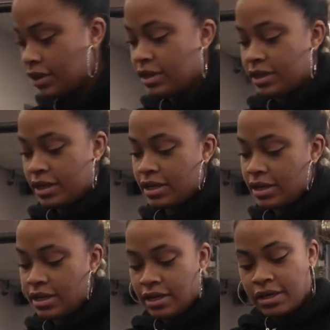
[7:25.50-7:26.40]
And
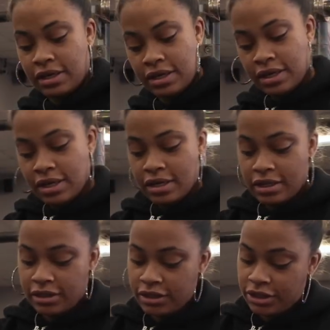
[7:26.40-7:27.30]
then
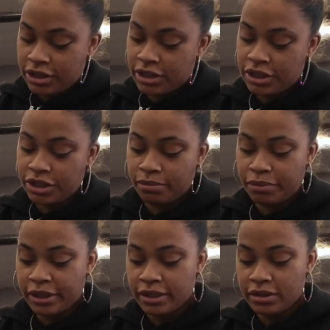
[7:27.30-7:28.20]
this is just a
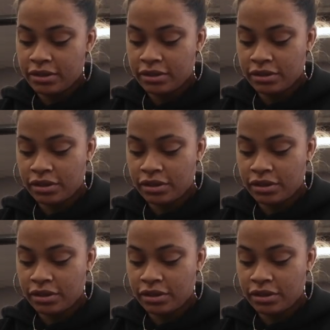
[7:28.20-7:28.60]
gym pin.